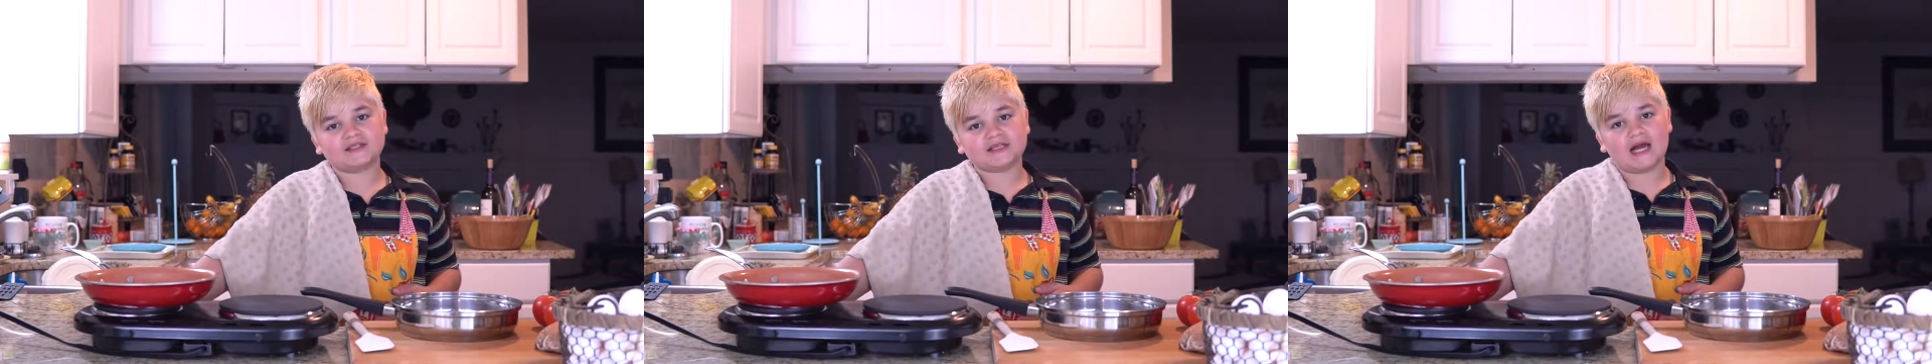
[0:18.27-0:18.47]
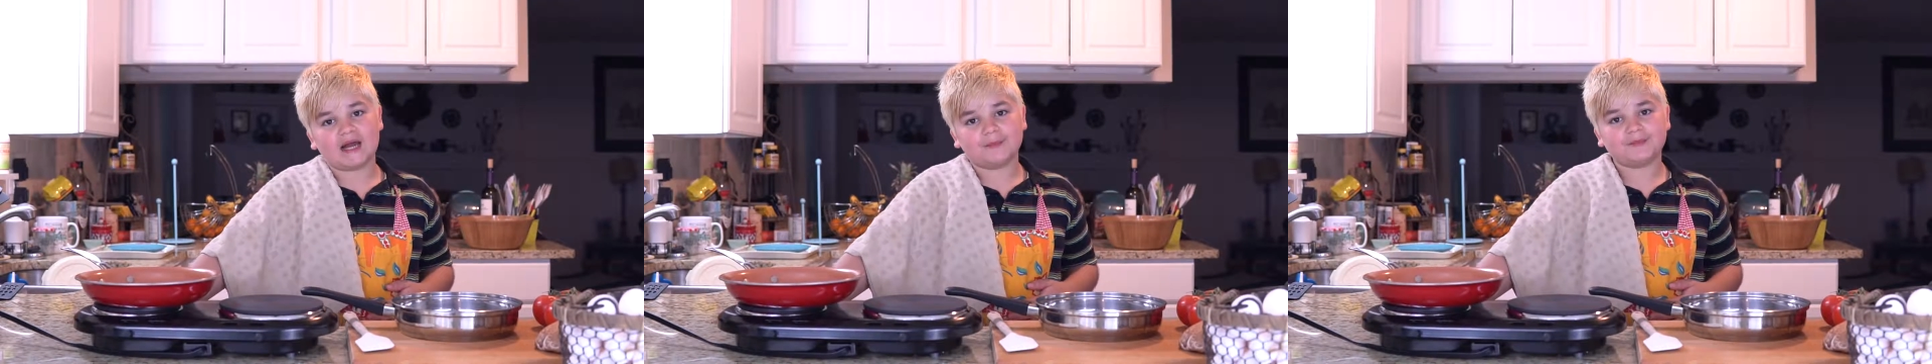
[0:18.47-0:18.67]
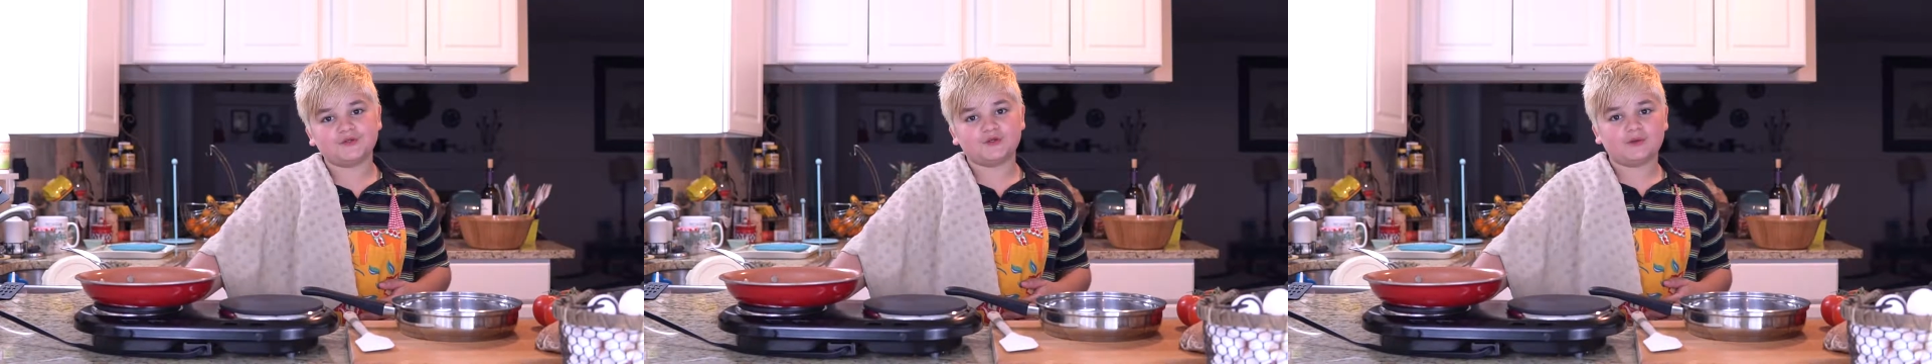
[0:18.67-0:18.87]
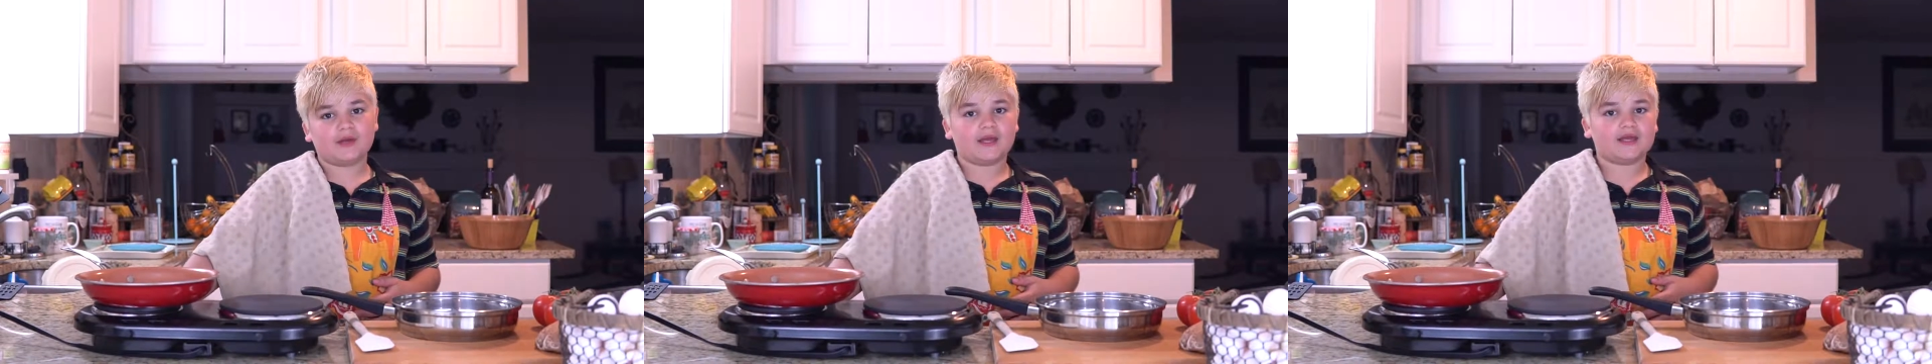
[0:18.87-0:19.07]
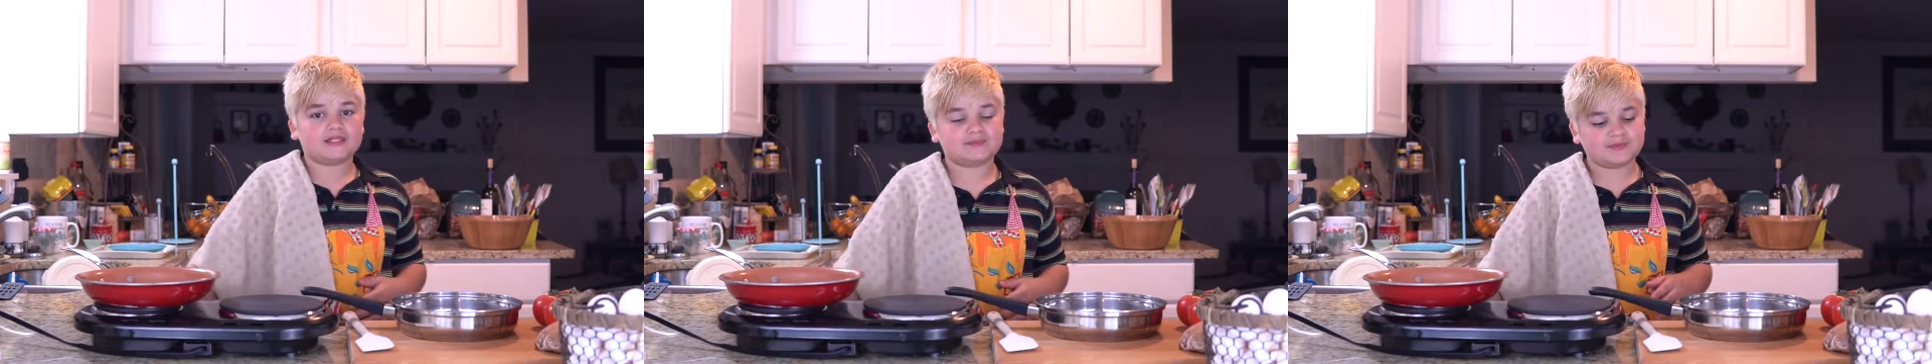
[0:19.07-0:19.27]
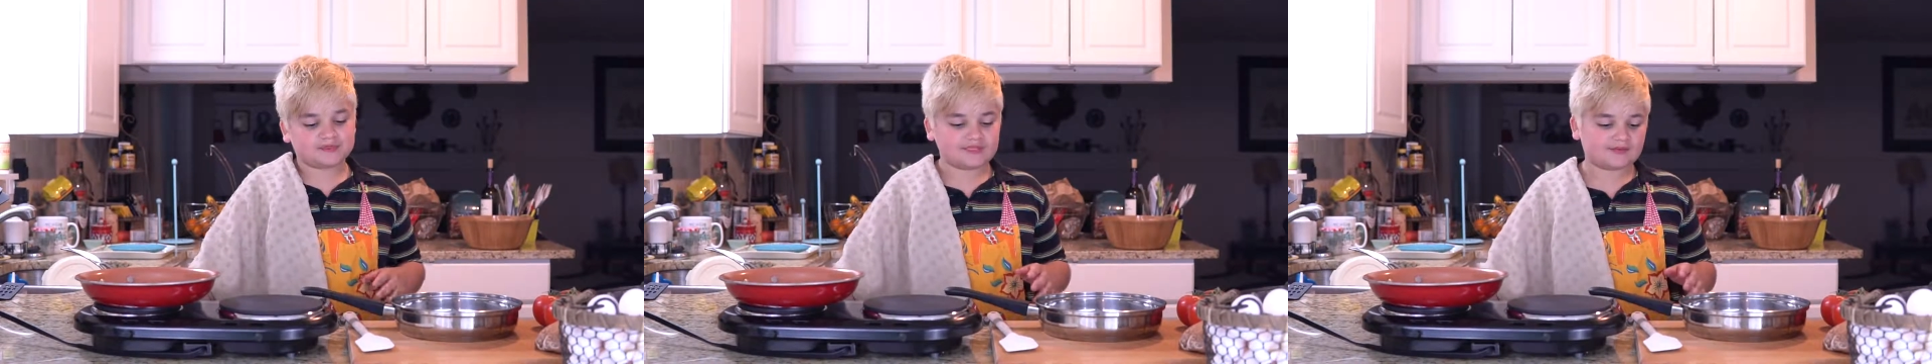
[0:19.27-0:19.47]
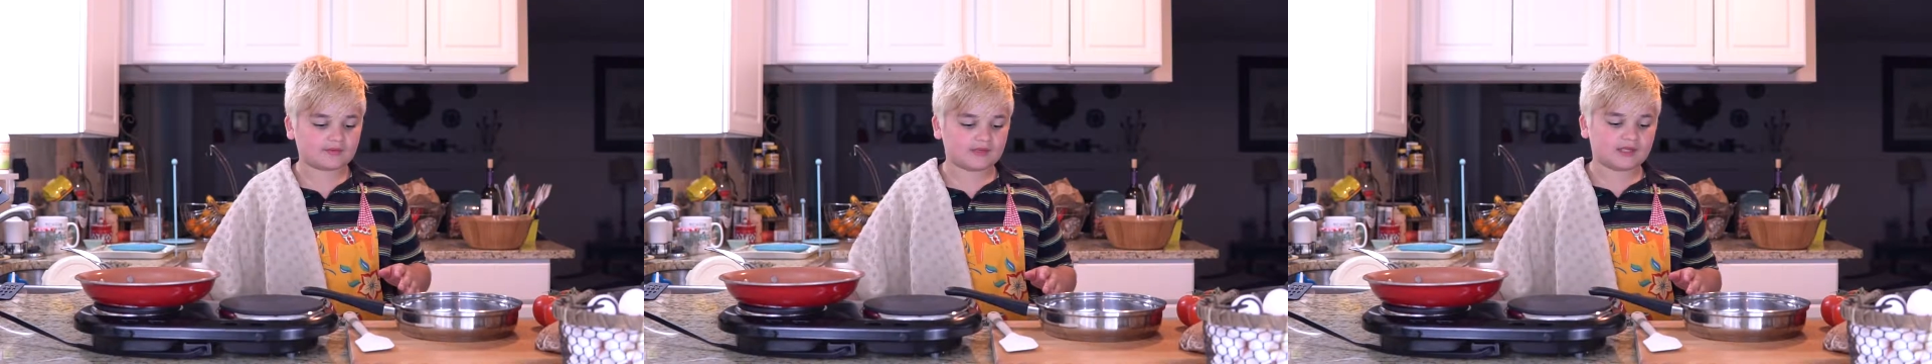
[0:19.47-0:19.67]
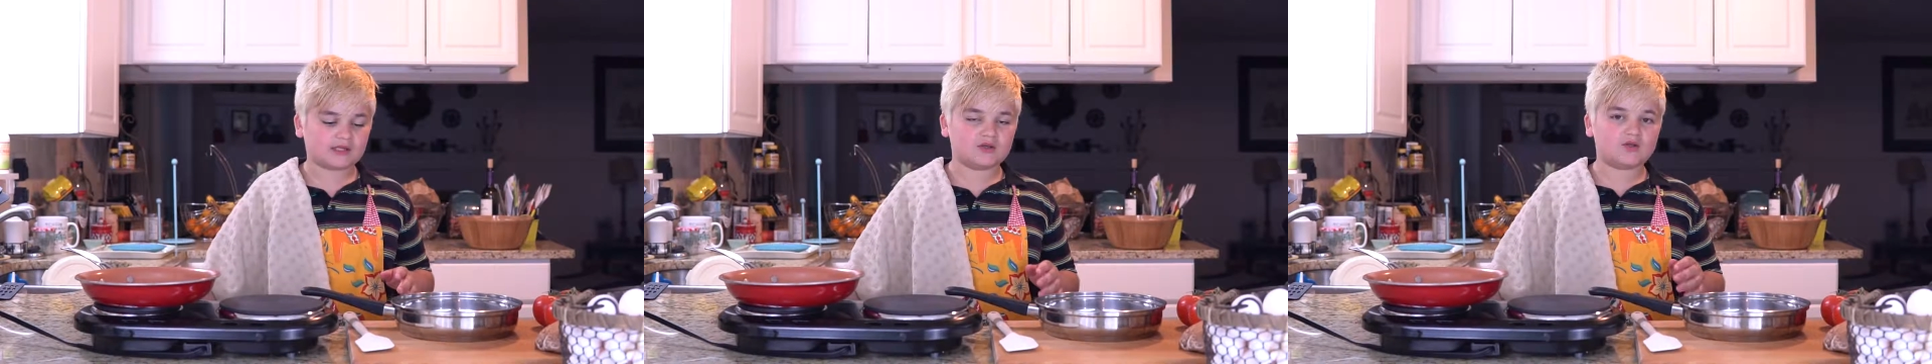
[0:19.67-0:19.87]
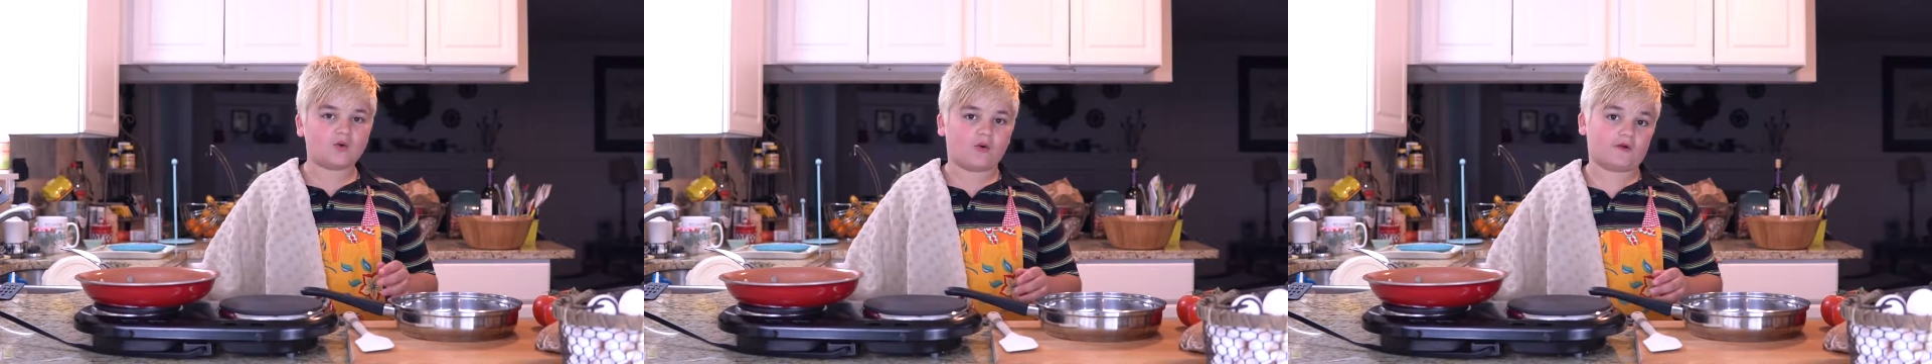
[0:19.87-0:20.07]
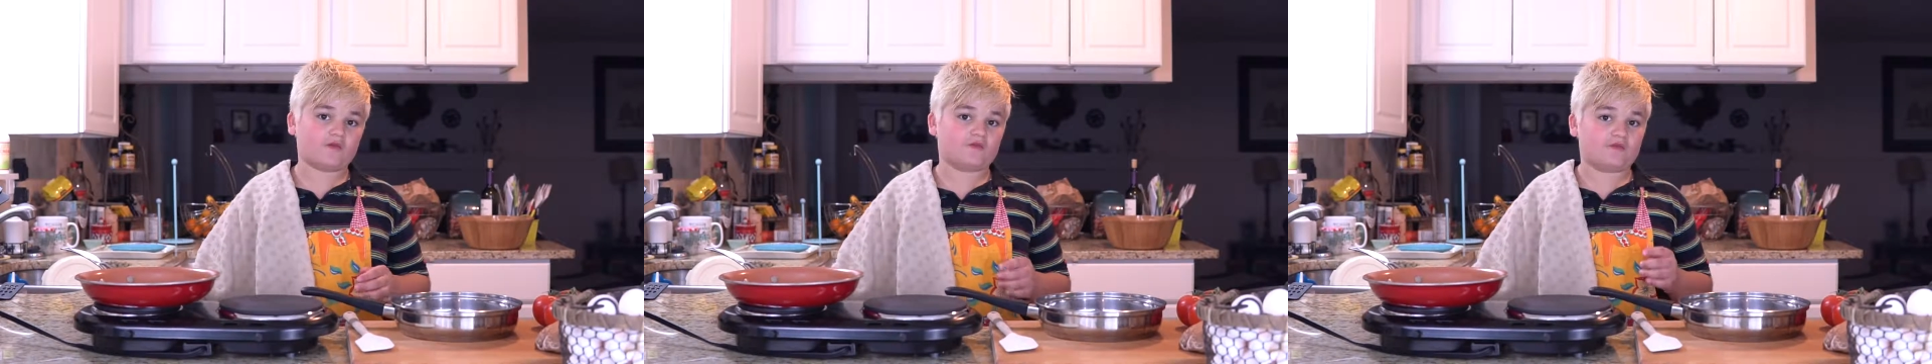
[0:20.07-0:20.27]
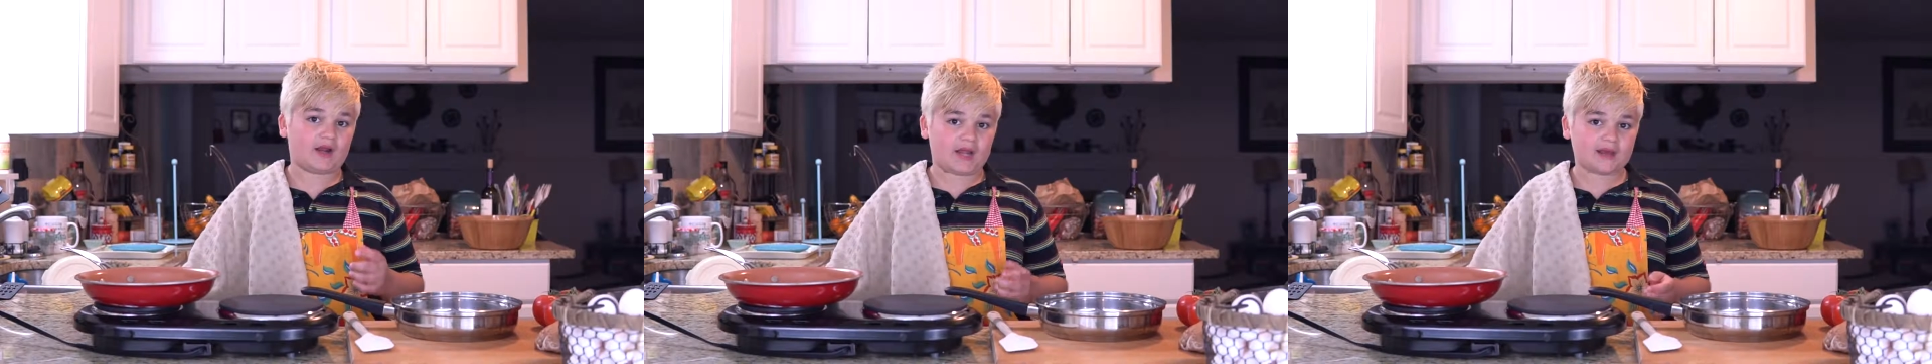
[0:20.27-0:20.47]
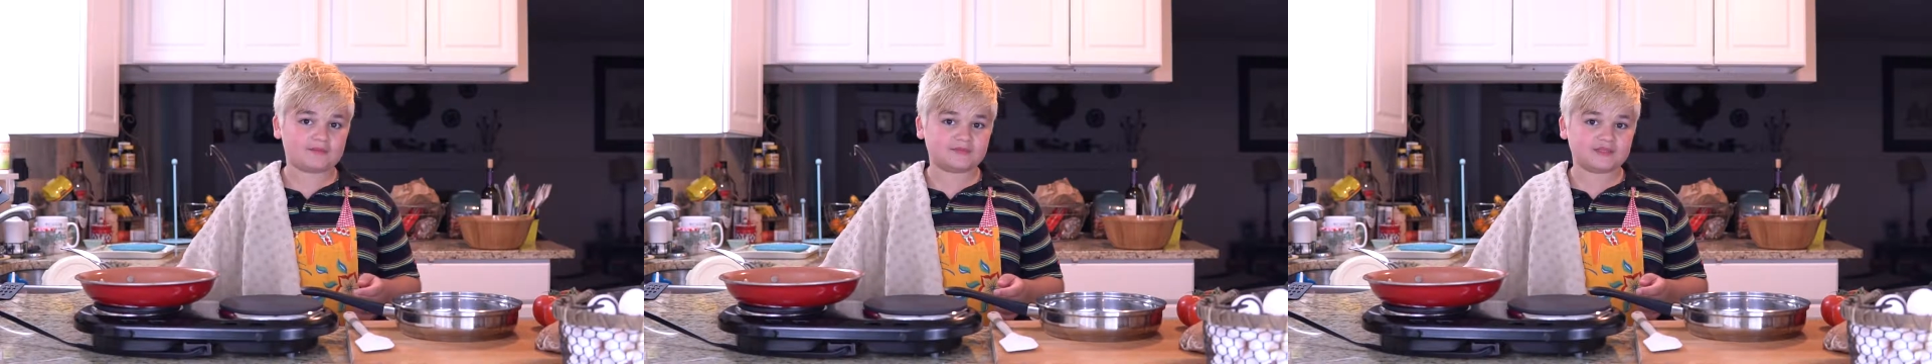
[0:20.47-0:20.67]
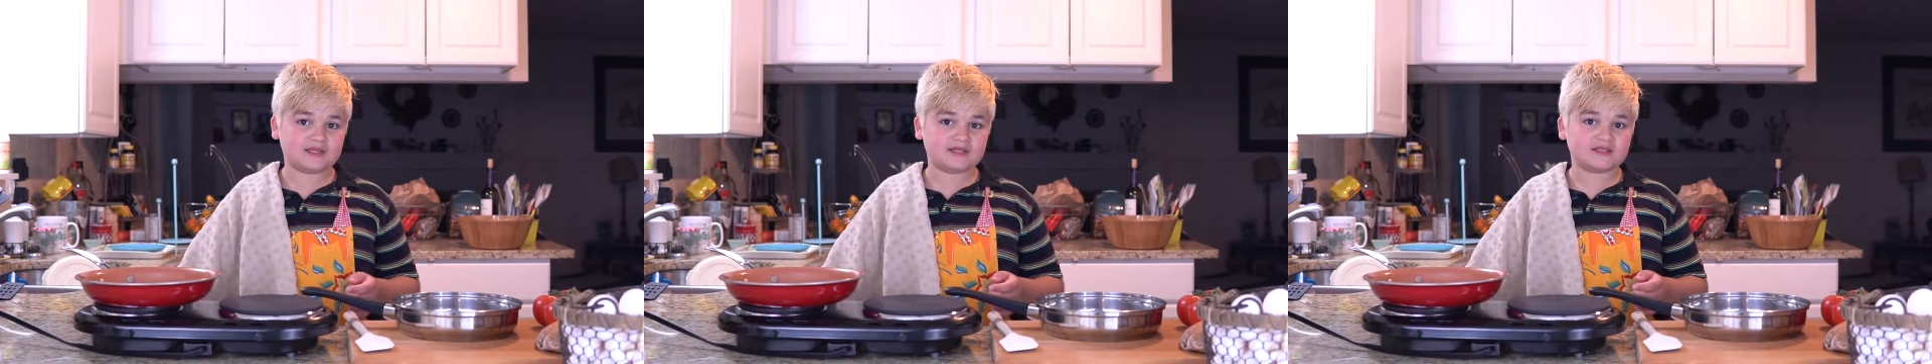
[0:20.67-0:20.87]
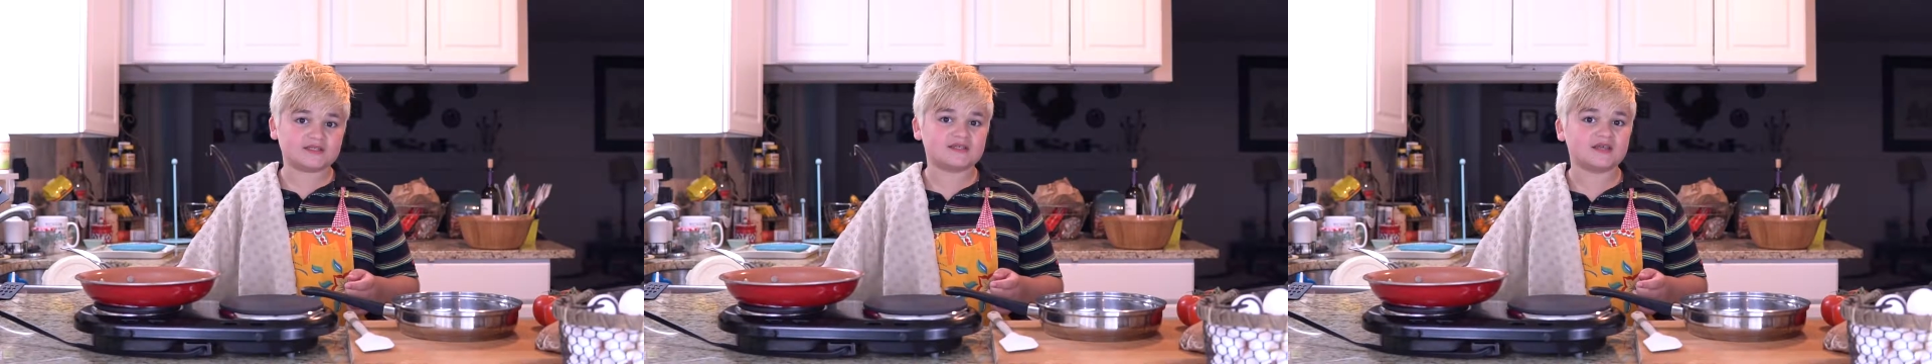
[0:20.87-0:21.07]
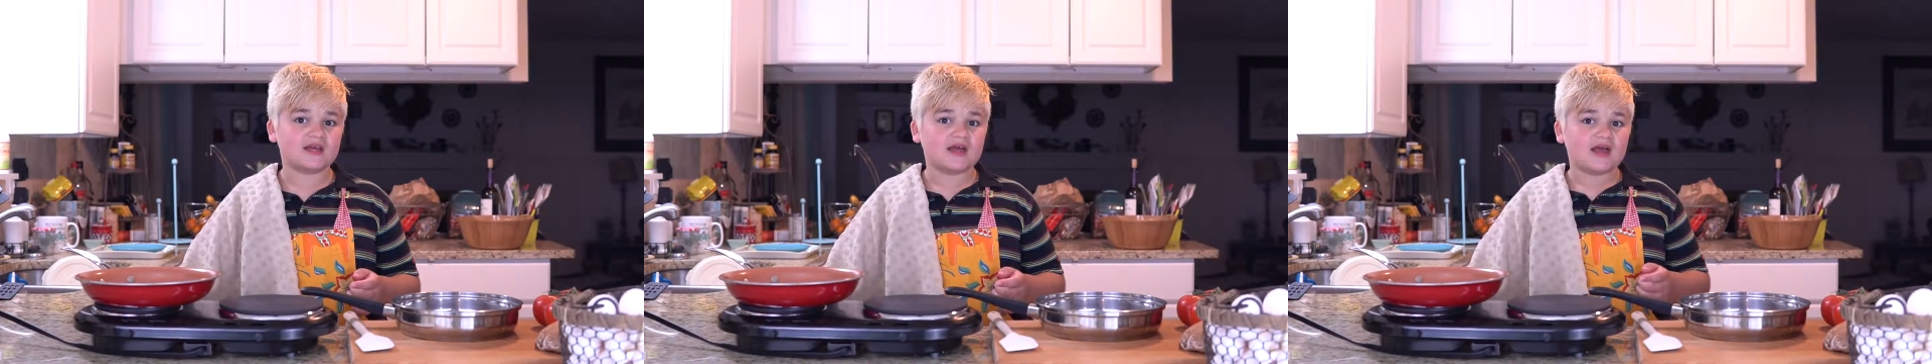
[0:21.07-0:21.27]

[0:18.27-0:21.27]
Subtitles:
I'm doing specifically Gordon Ramsay's